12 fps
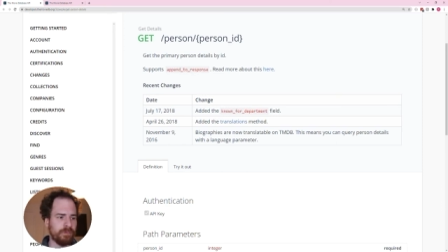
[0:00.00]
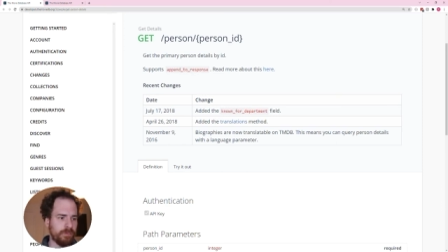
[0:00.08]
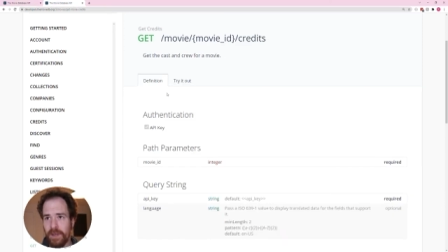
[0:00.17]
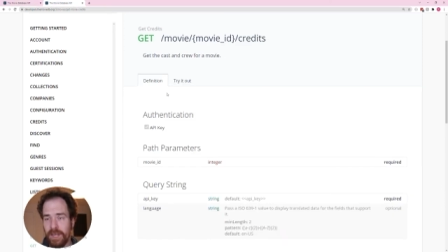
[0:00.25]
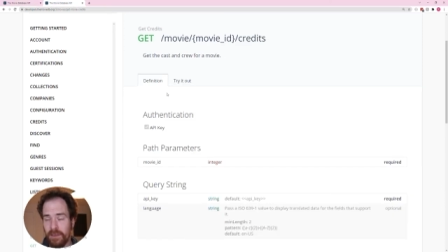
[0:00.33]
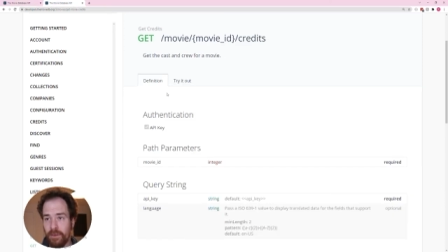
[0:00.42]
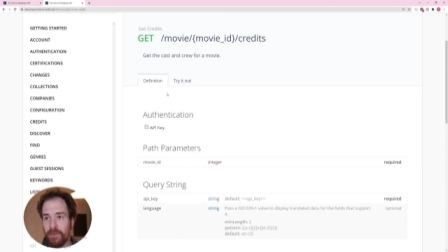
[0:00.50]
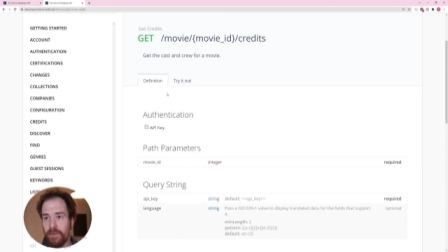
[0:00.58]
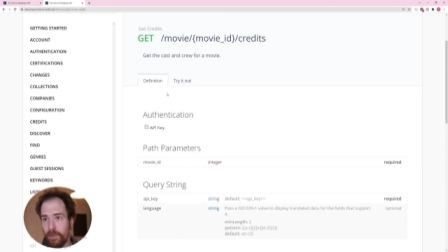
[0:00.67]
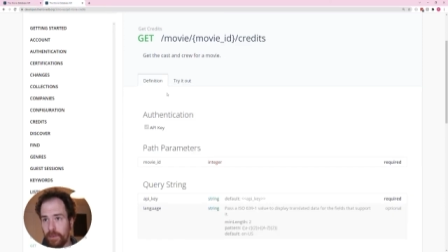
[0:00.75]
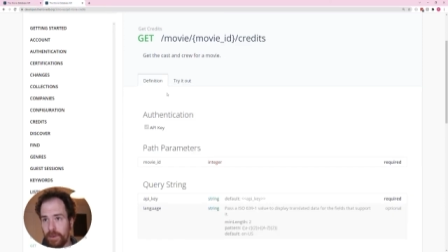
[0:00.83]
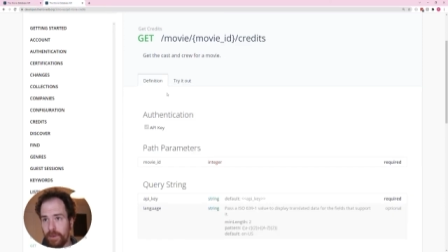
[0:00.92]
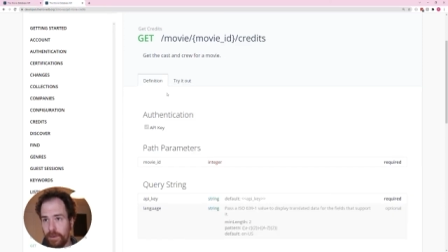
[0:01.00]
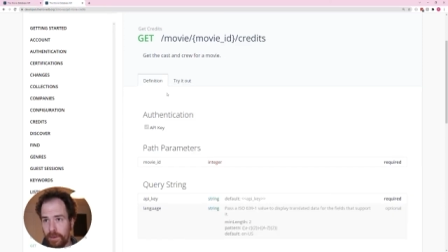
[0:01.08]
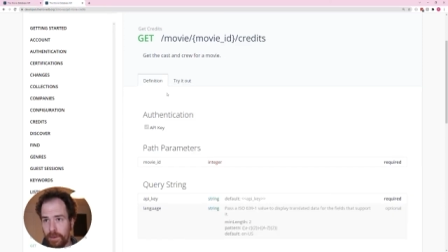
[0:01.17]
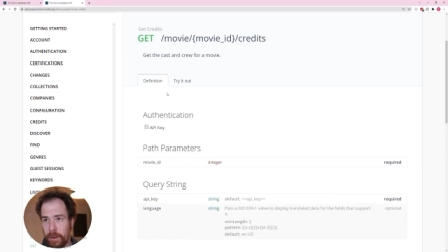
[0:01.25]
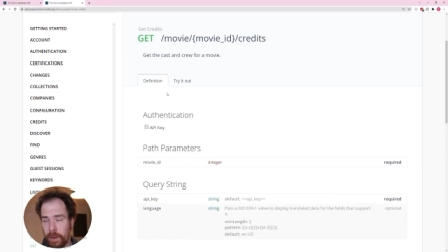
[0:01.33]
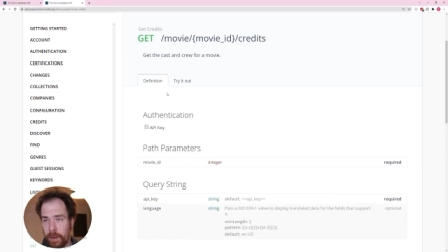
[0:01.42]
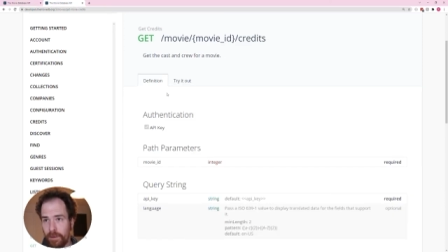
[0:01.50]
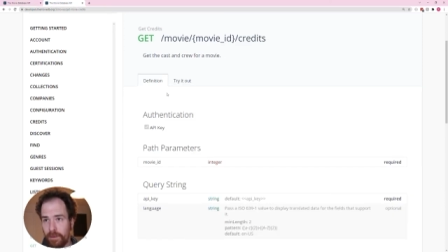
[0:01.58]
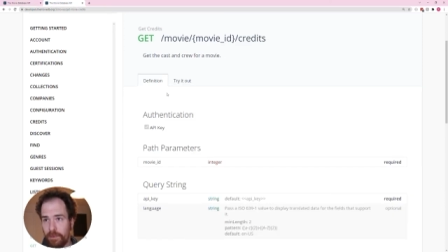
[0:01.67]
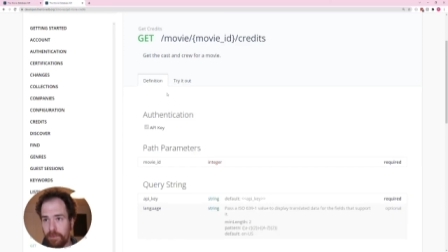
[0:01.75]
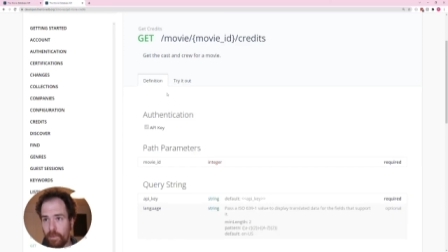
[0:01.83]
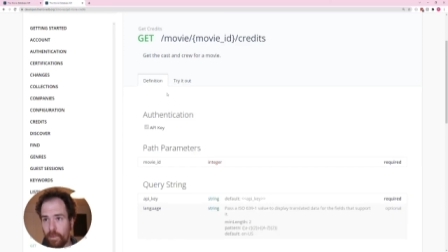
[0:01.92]
We can also do a call
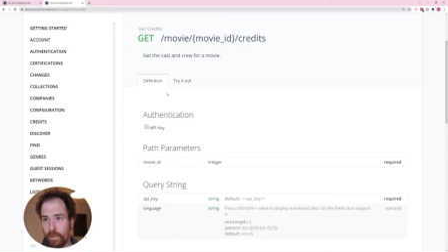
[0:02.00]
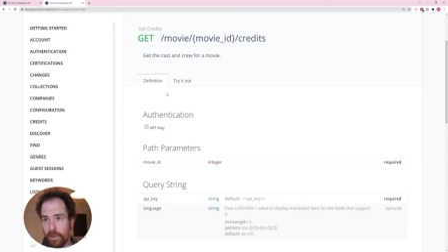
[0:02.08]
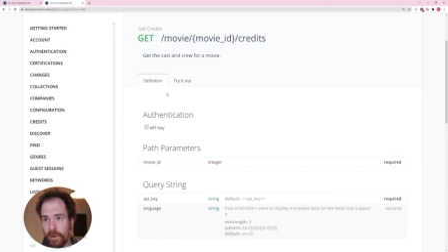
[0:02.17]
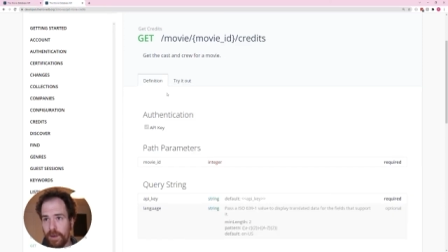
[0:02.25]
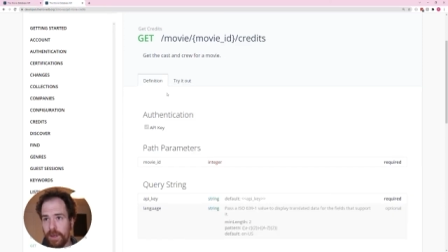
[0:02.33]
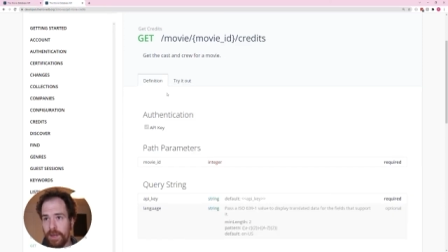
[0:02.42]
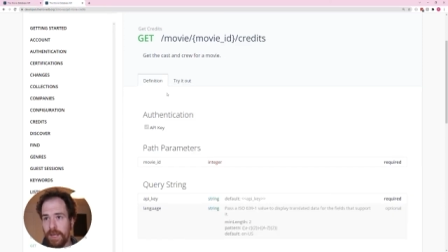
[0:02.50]
for